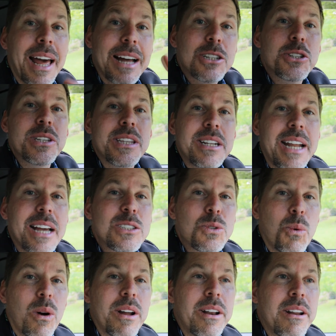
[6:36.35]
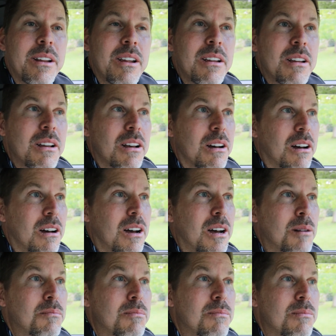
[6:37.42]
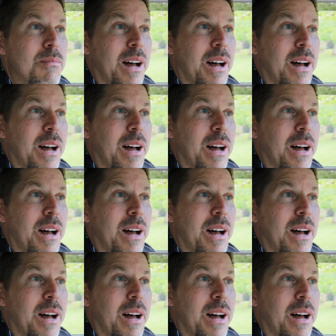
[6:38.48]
Actually, the next one, um,